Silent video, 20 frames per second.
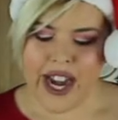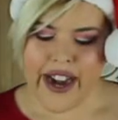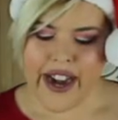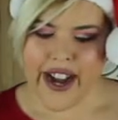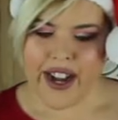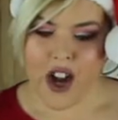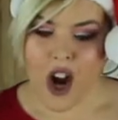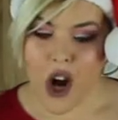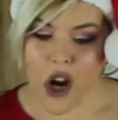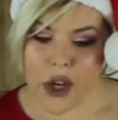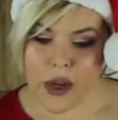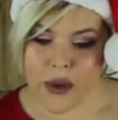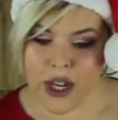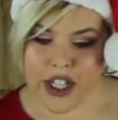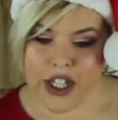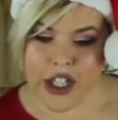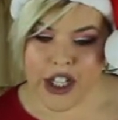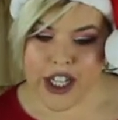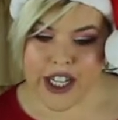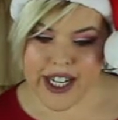Now her
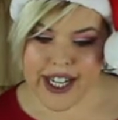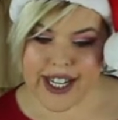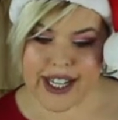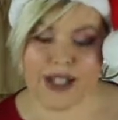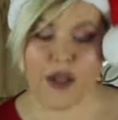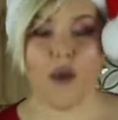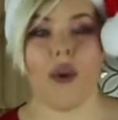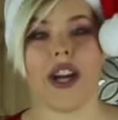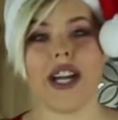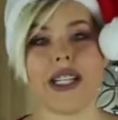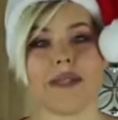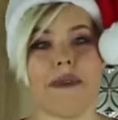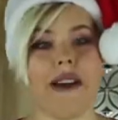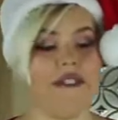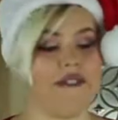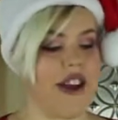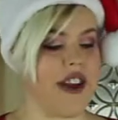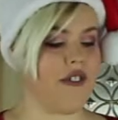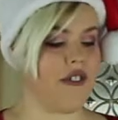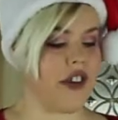question is, what is
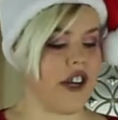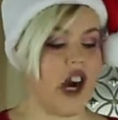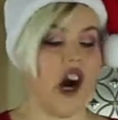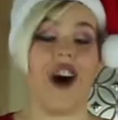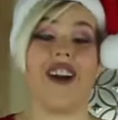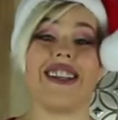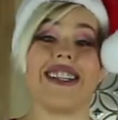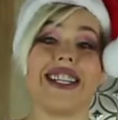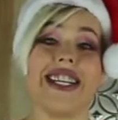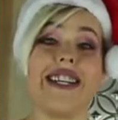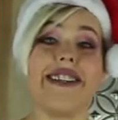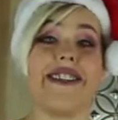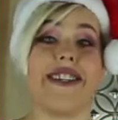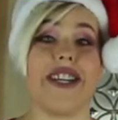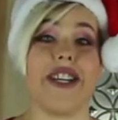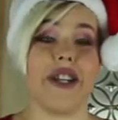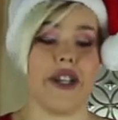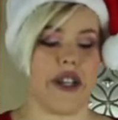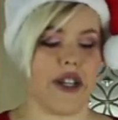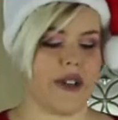my favorite holiday
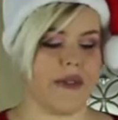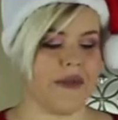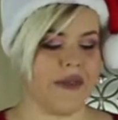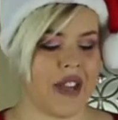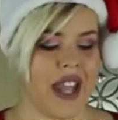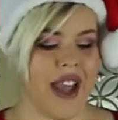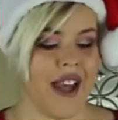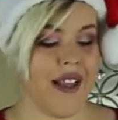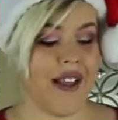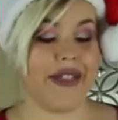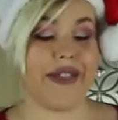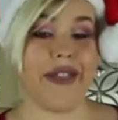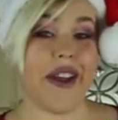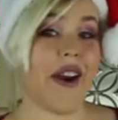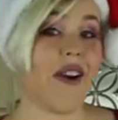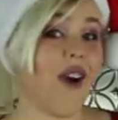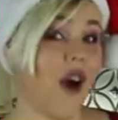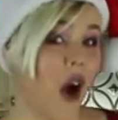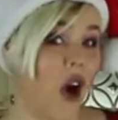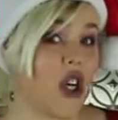dish?
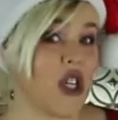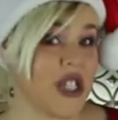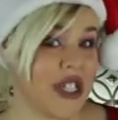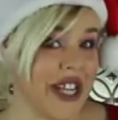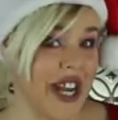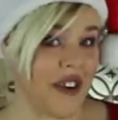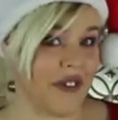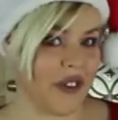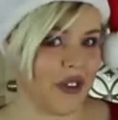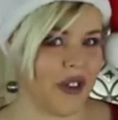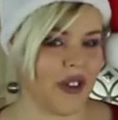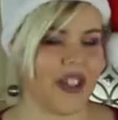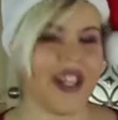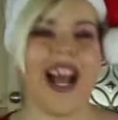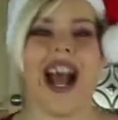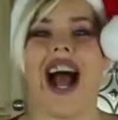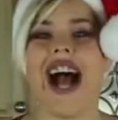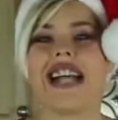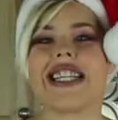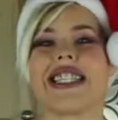There are several.
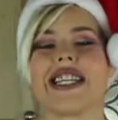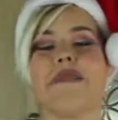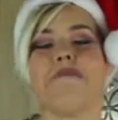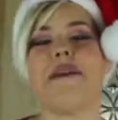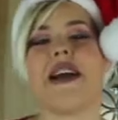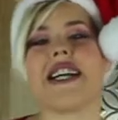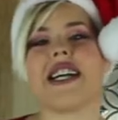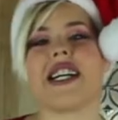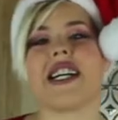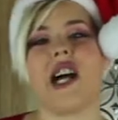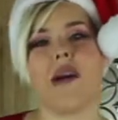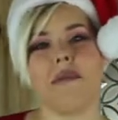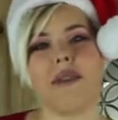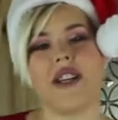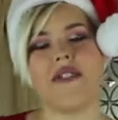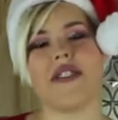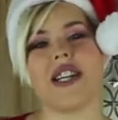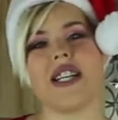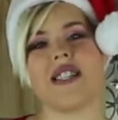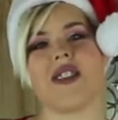I did make a
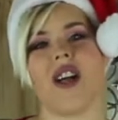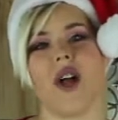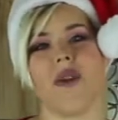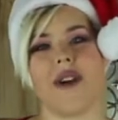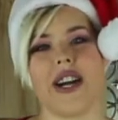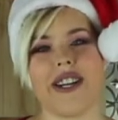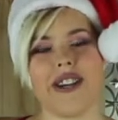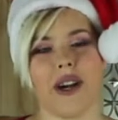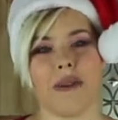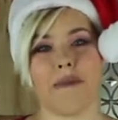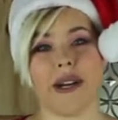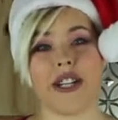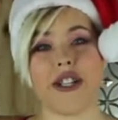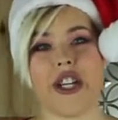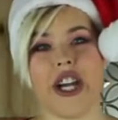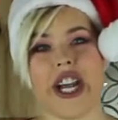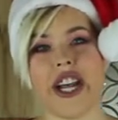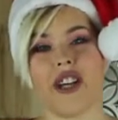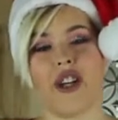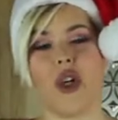couple of these already on my
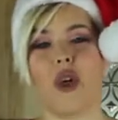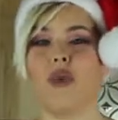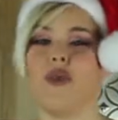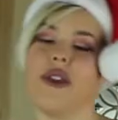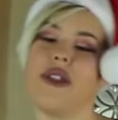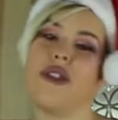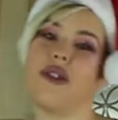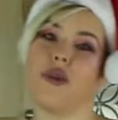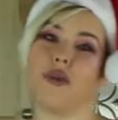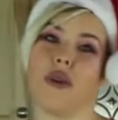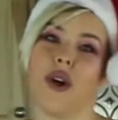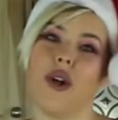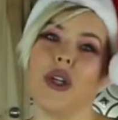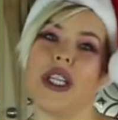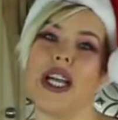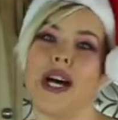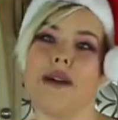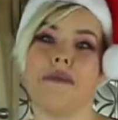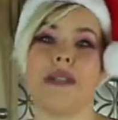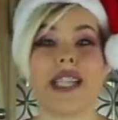channel with the
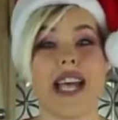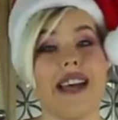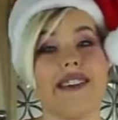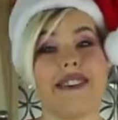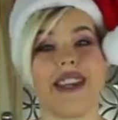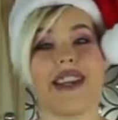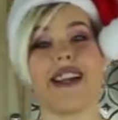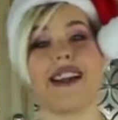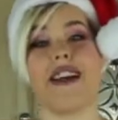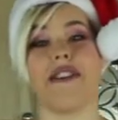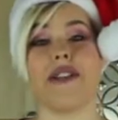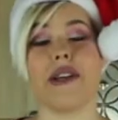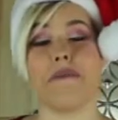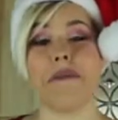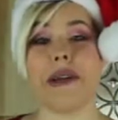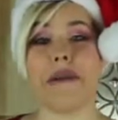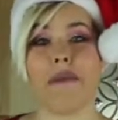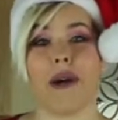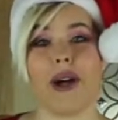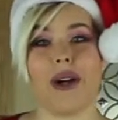roll-ups and then the
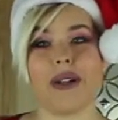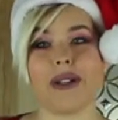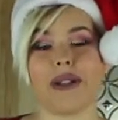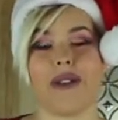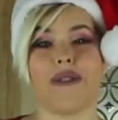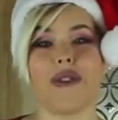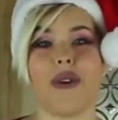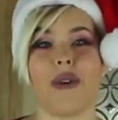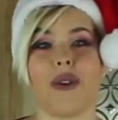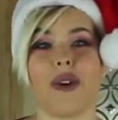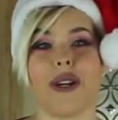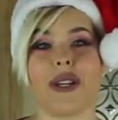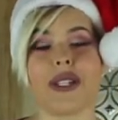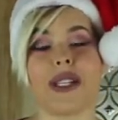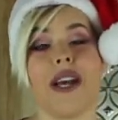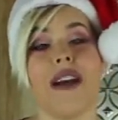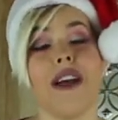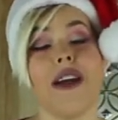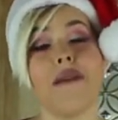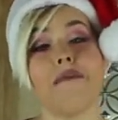meatballs, of
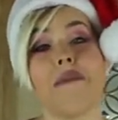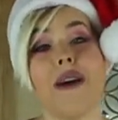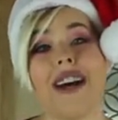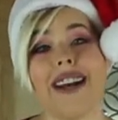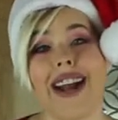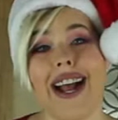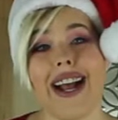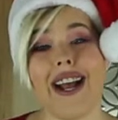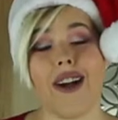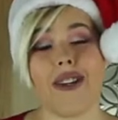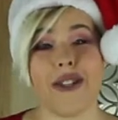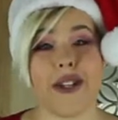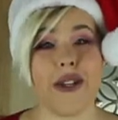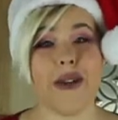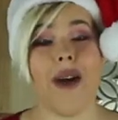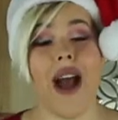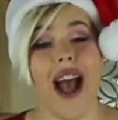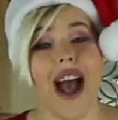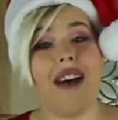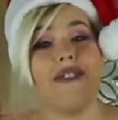course, but I
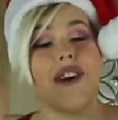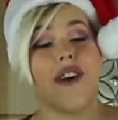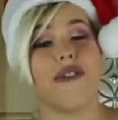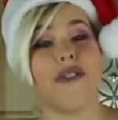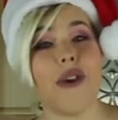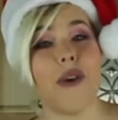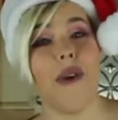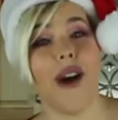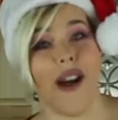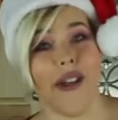do have a few